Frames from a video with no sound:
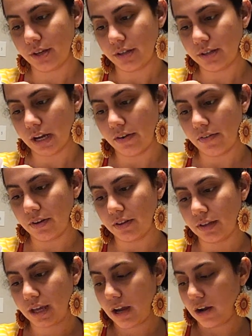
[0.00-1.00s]
Tyrant the
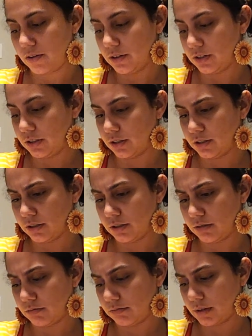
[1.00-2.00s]

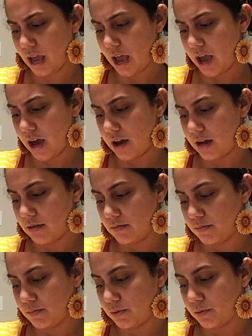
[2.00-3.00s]
carriages.
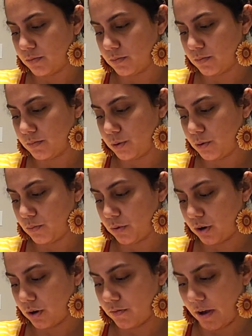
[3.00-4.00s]
And Boon,
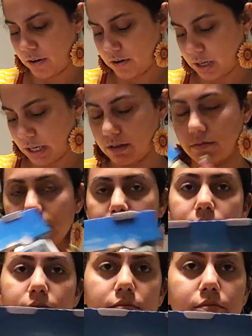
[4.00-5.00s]
Boonbringer Valkyrie.
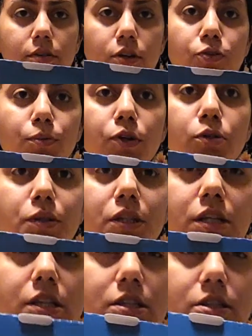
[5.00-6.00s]
You familiar with any
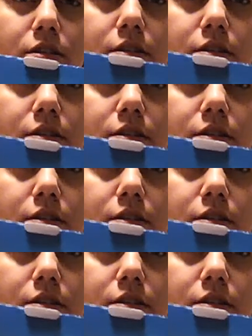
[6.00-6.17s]
of these?